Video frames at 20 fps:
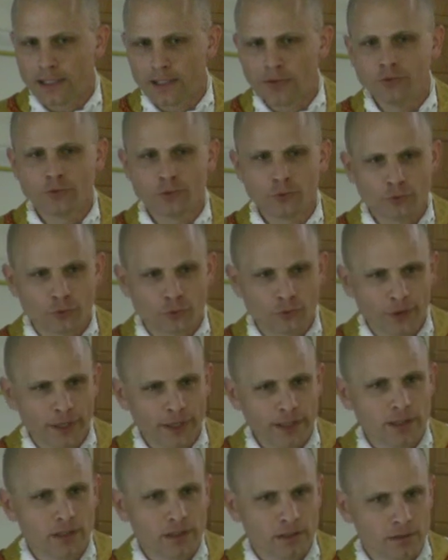I can do
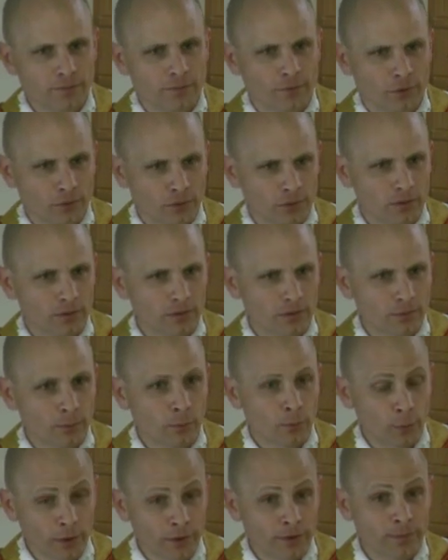great
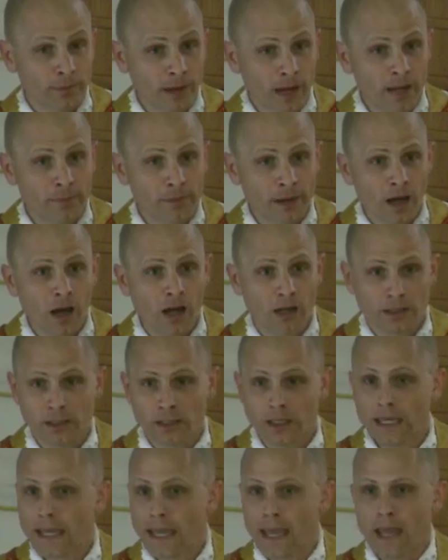evil with my
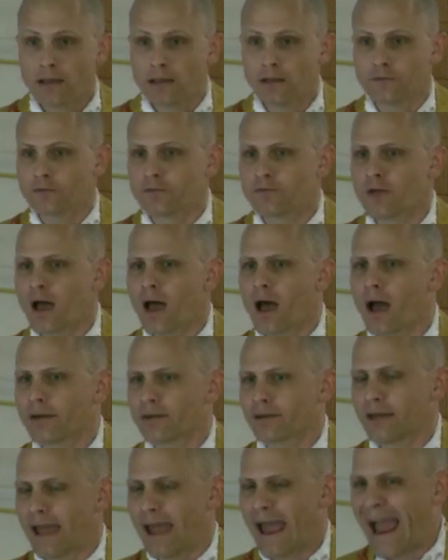body, and it's
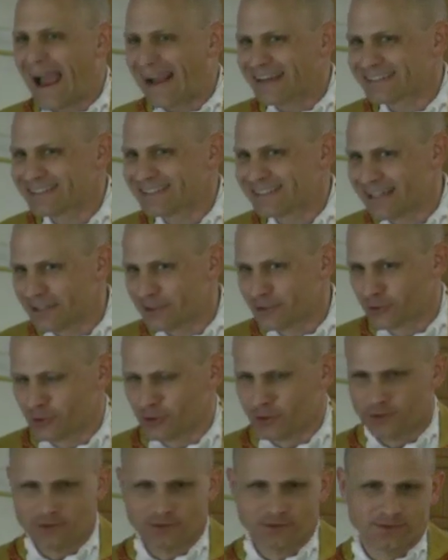not
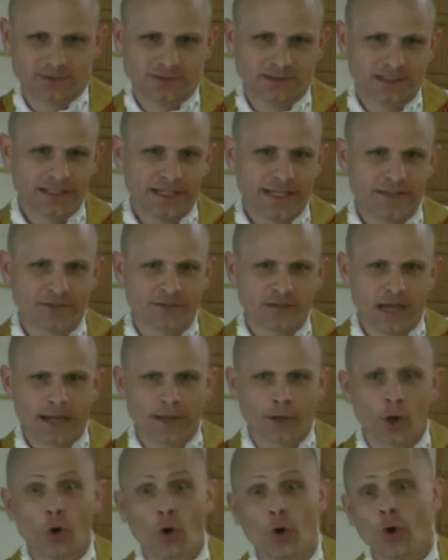accidental. It's
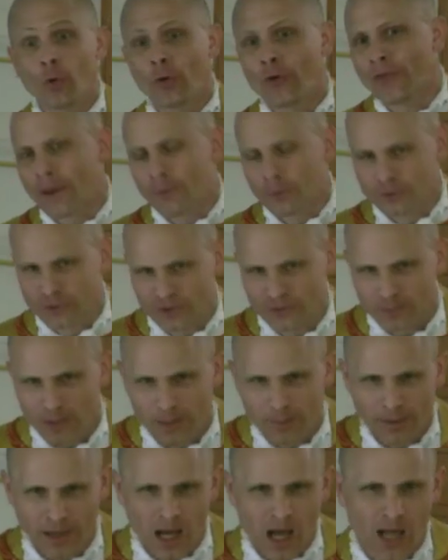not, oh, well, that was
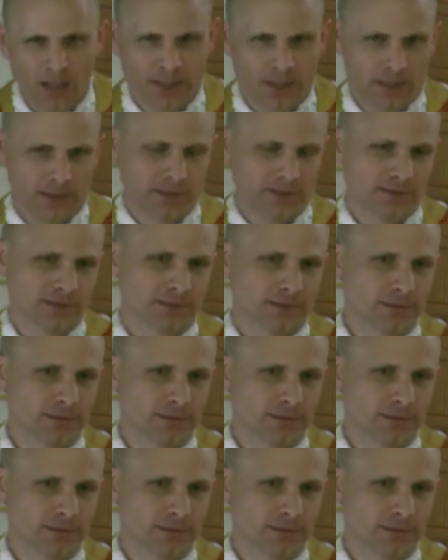just my body.